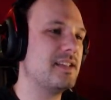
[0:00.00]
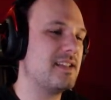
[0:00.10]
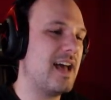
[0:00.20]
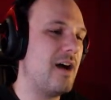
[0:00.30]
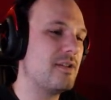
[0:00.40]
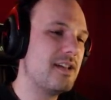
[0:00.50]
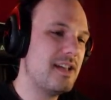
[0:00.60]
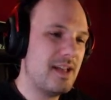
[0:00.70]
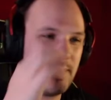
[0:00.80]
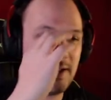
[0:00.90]
is down
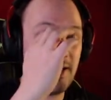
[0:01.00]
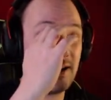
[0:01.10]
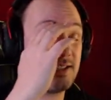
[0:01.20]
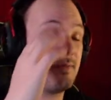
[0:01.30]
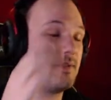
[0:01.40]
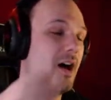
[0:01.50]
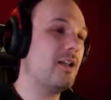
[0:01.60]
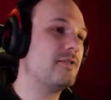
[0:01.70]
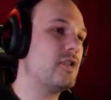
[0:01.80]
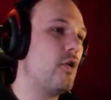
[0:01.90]
because all
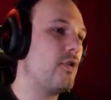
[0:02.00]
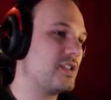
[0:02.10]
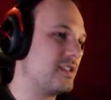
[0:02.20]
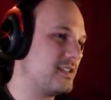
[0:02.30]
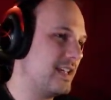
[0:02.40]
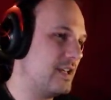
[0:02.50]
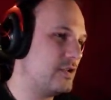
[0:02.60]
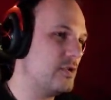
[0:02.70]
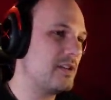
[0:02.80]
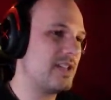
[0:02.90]
of the ores are taking
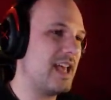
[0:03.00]
too much